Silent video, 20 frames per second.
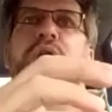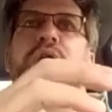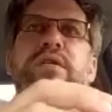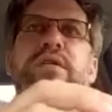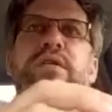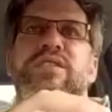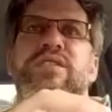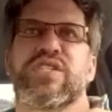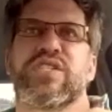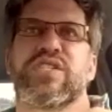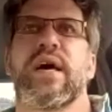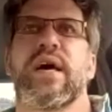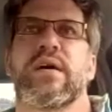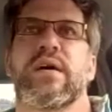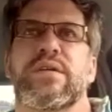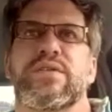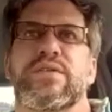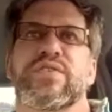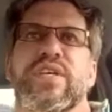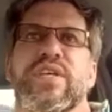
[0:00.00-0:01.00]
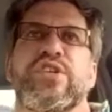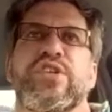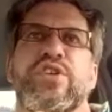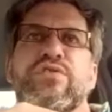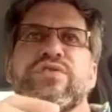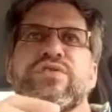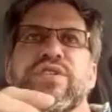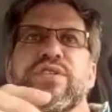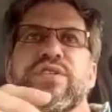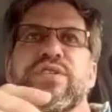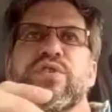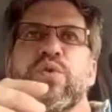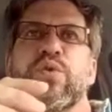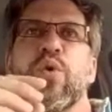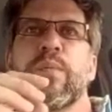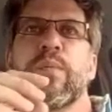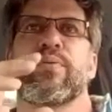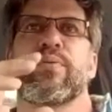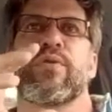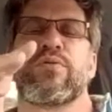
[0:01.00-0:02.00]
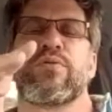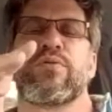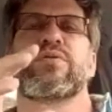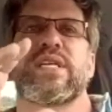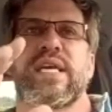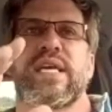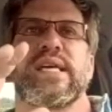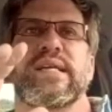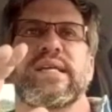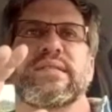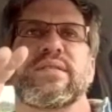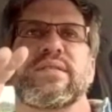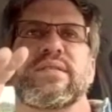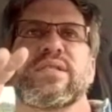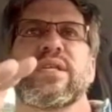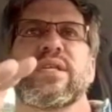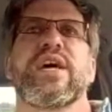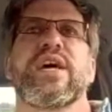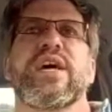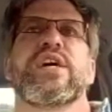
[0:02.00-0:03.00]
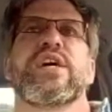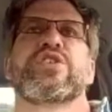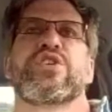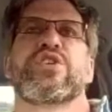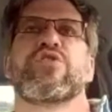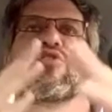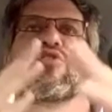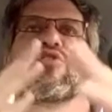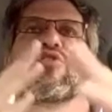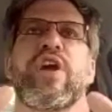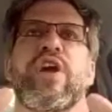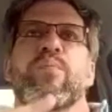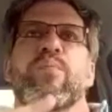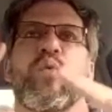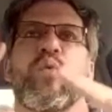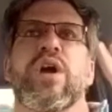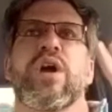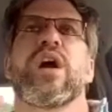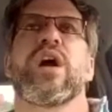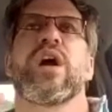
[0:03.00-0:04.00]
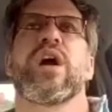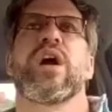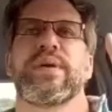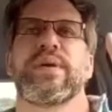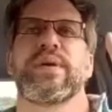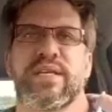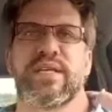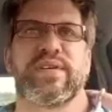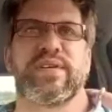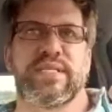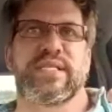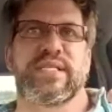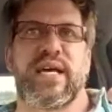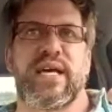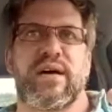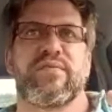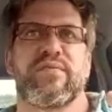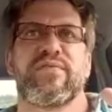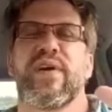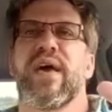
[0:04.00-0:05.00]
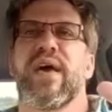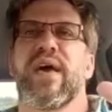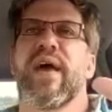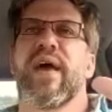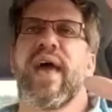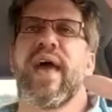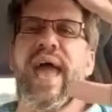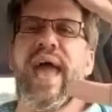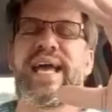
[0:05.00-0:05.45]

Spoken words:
cells and uses your proteins to create more copies of itself. And